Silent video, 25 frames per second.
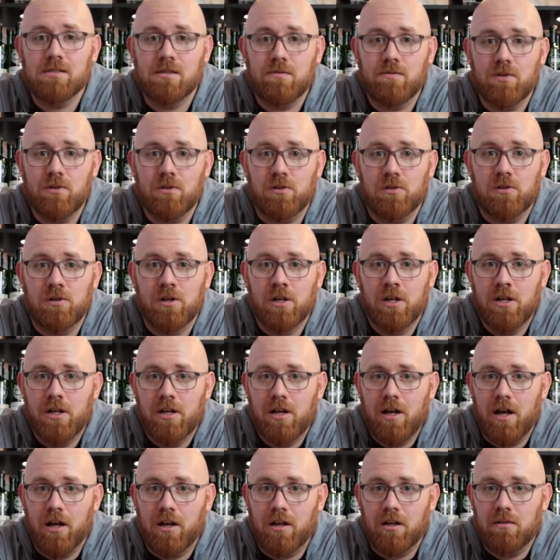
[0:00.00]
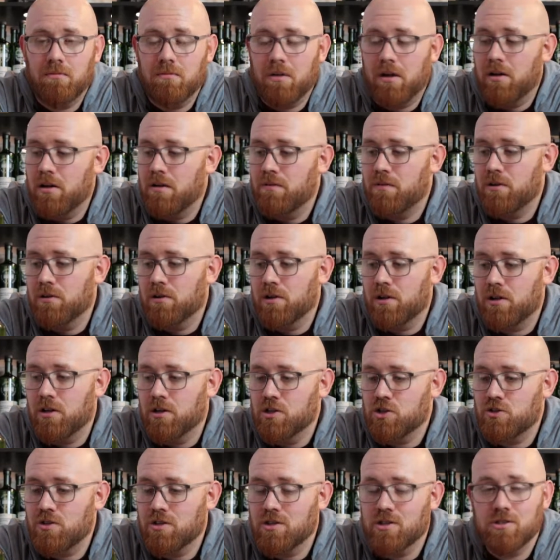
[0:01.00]
If you're a
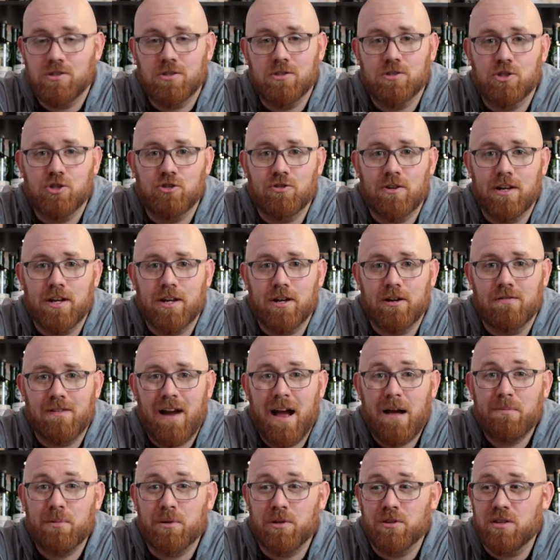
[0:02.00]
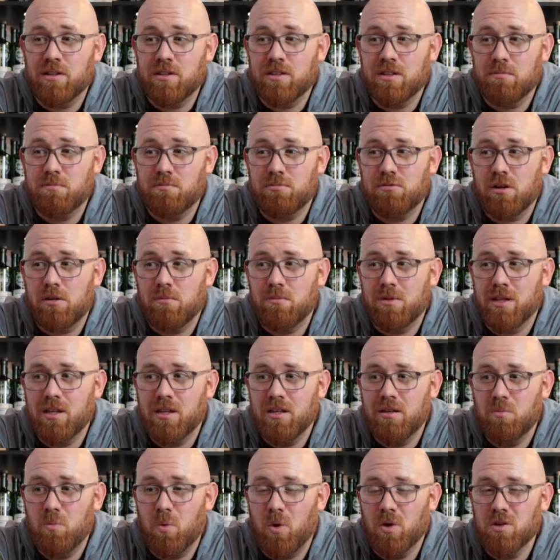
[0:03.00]
country that's used to drinking grappa, then you
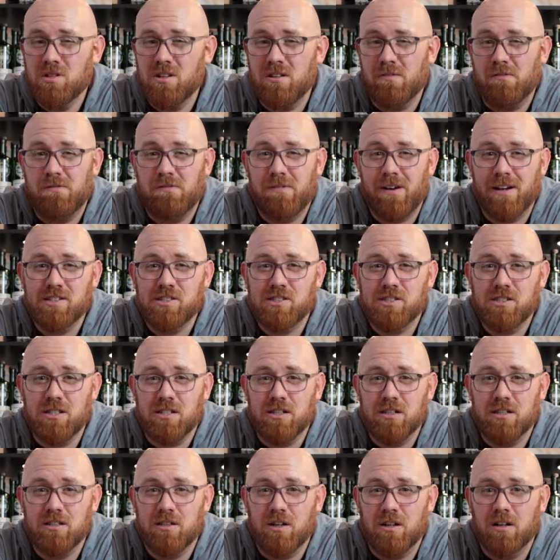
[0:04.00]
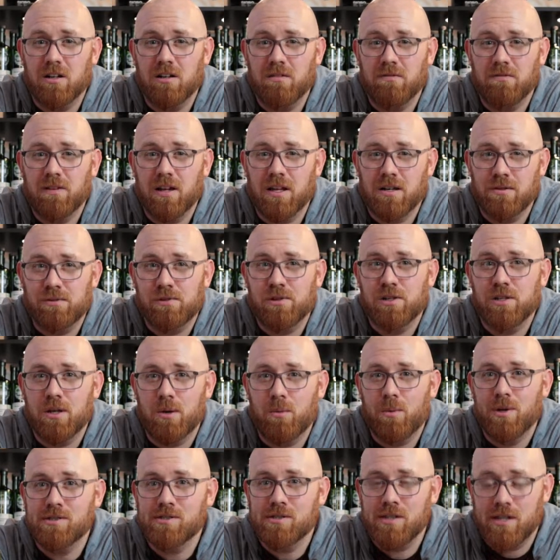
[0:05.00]
probably want a feistier, younger flavour in your
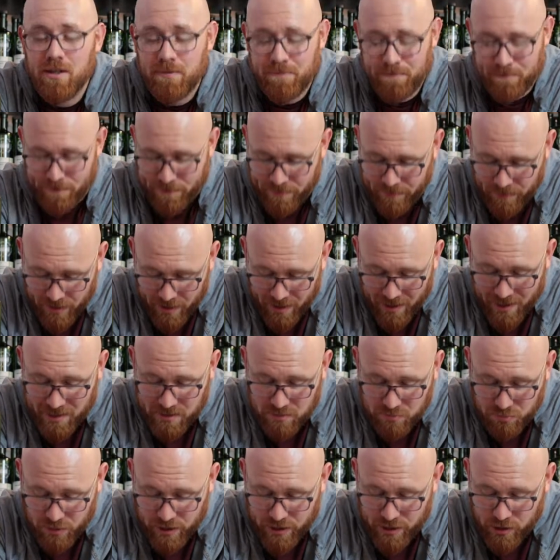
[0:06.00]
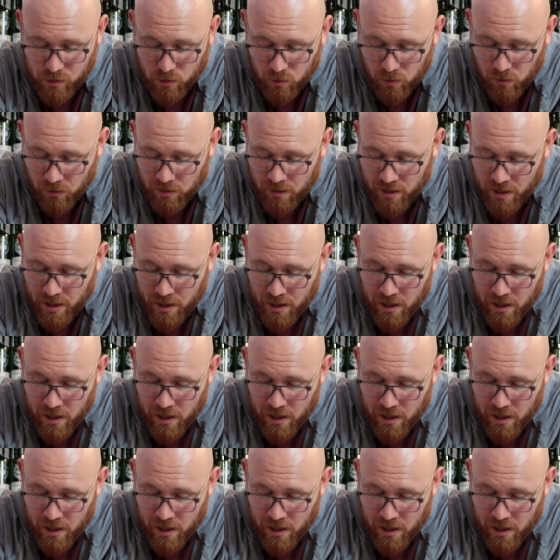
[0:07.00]
whiskey. That's pretty cool.